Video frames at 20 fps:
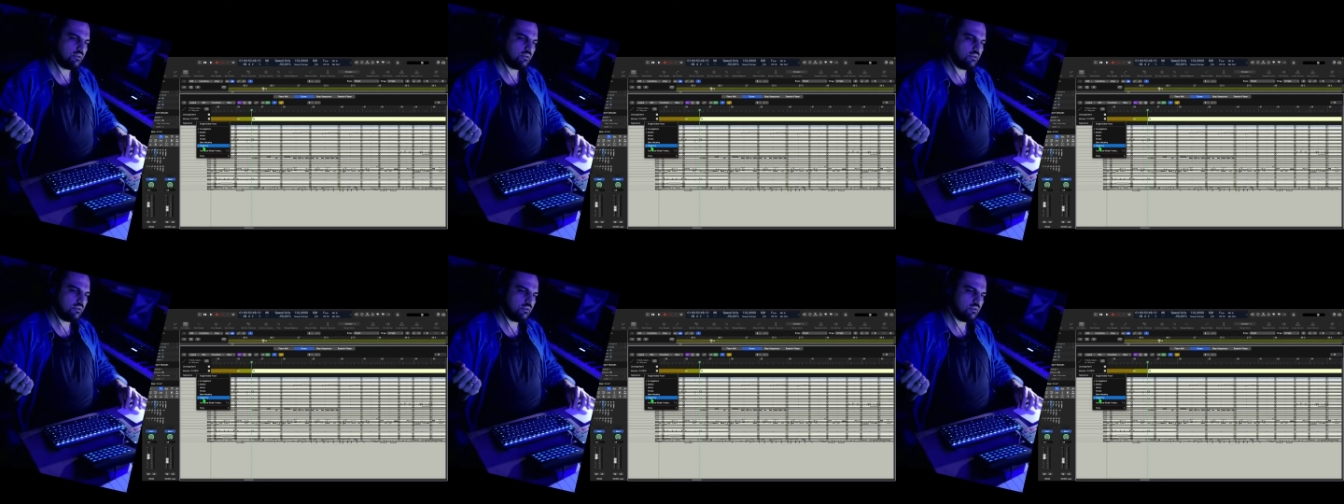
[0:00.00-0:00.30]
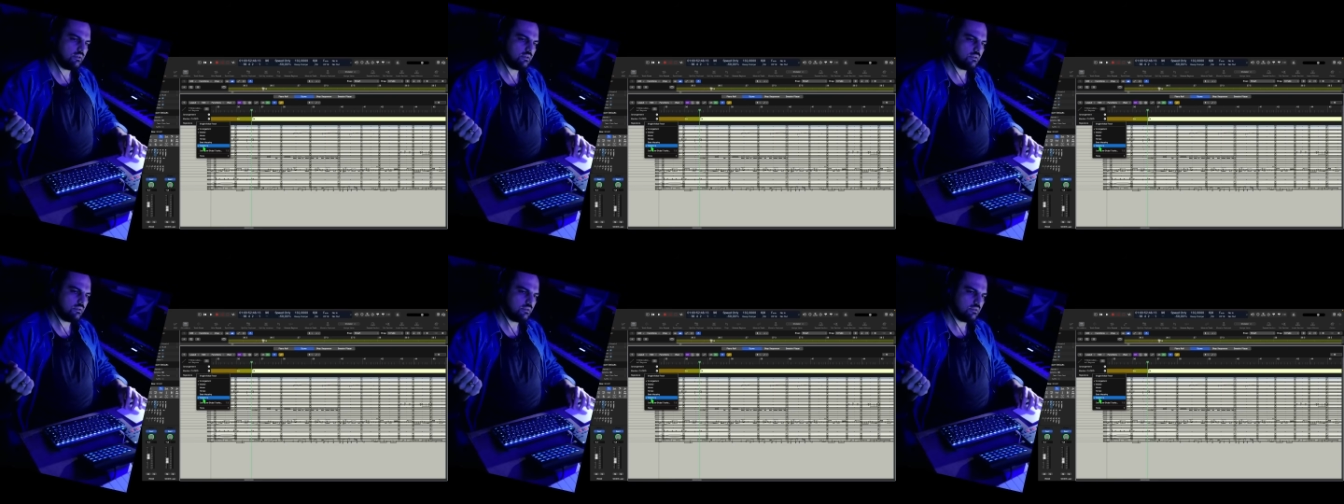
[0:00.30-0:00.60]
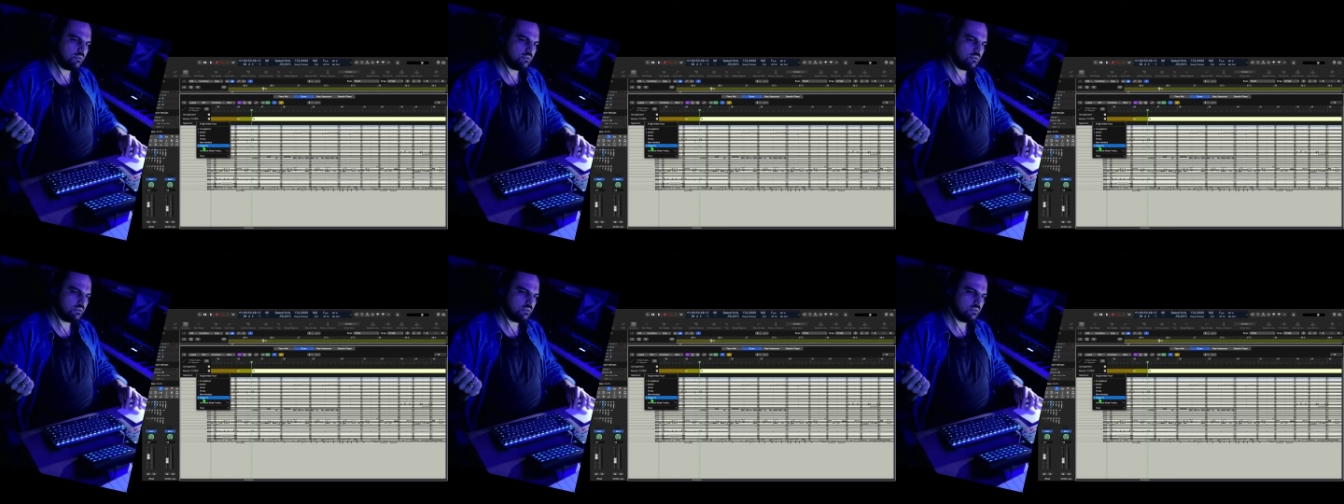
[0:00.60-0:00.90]

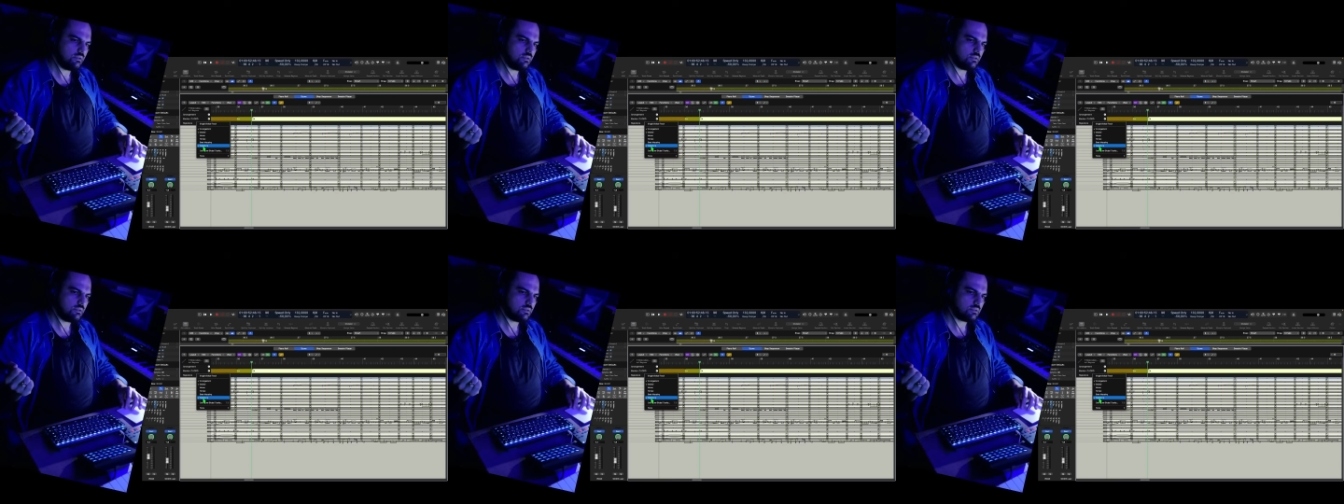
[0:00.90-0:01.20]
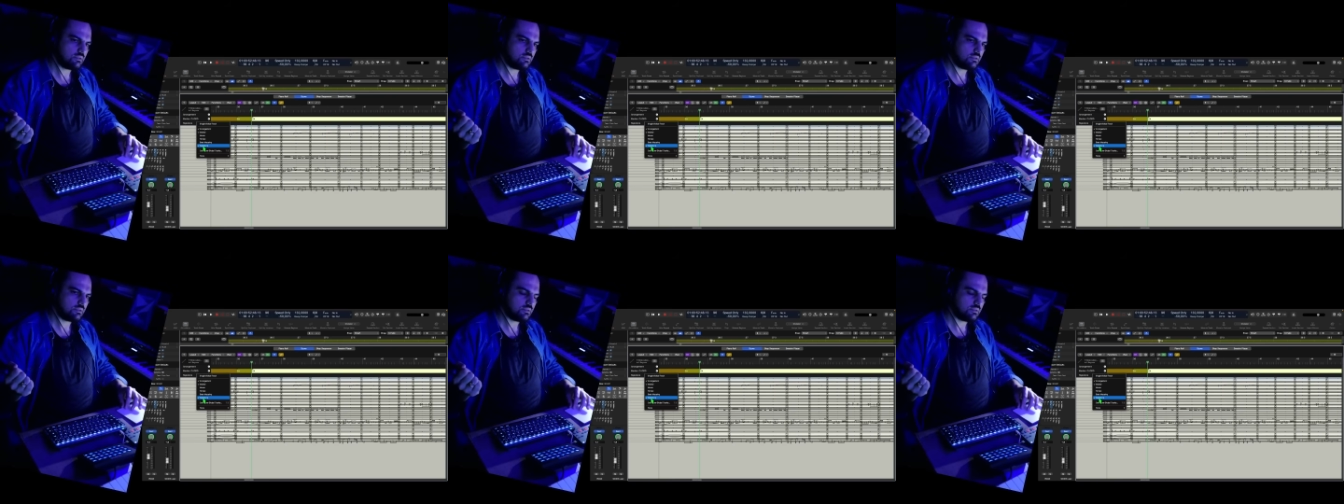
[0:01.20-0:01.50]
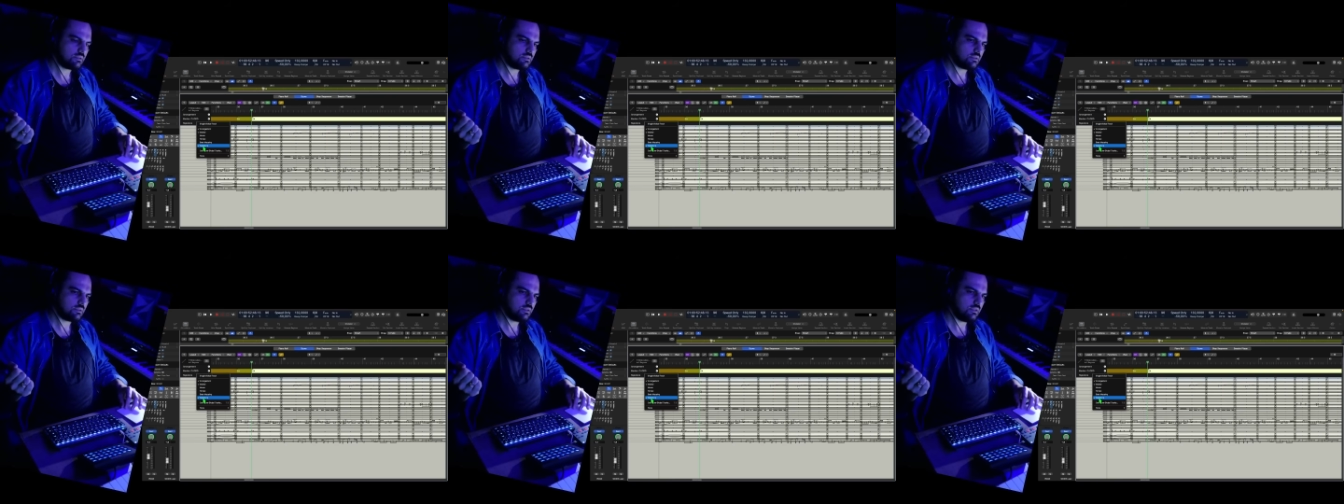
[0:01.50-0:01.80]

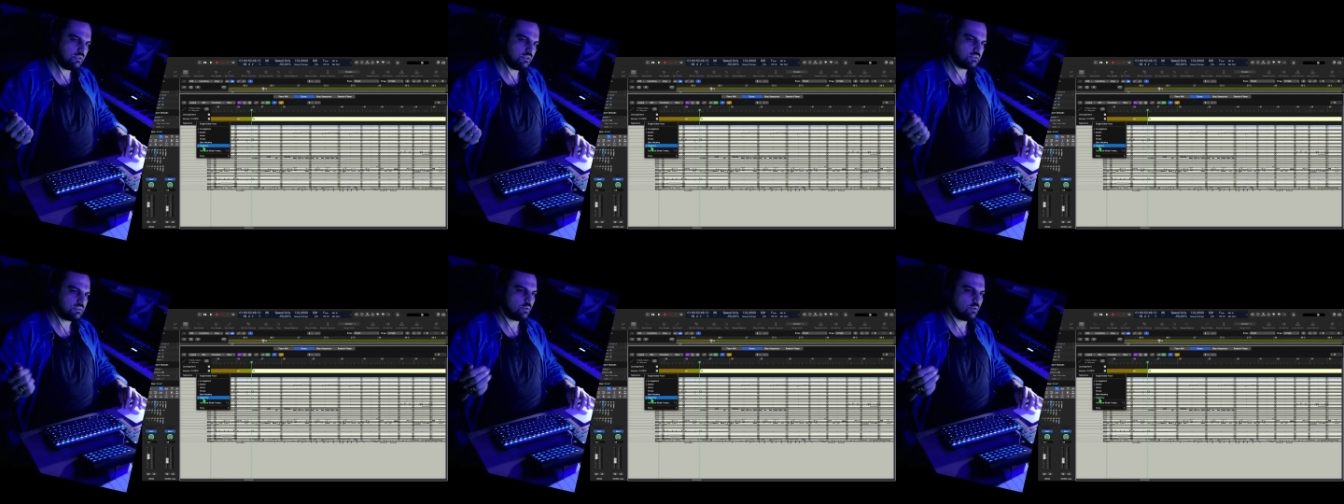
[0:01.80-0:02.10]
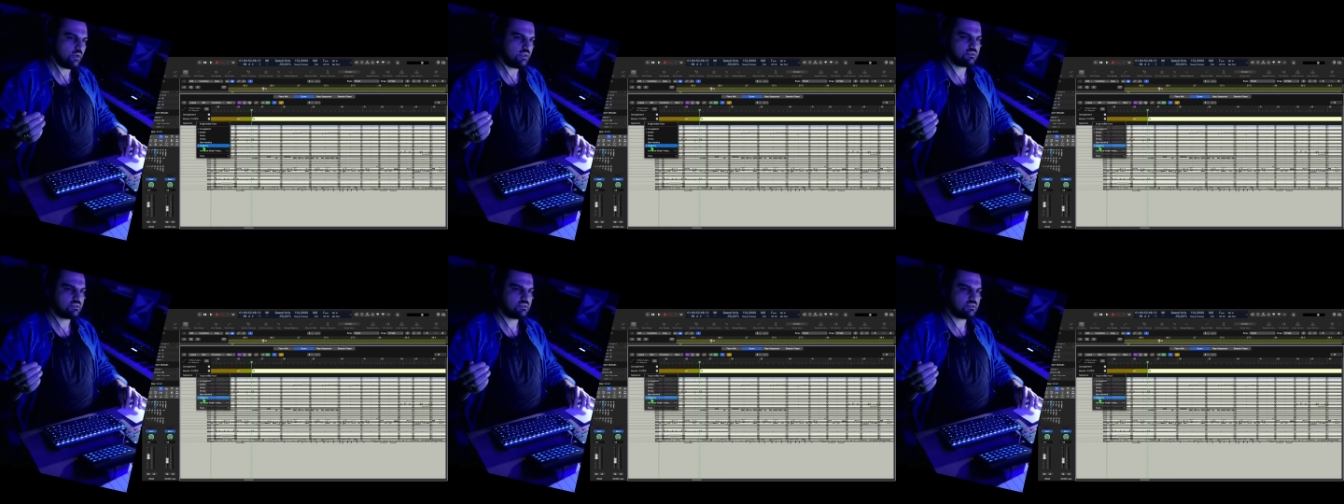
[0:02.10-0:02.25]
is already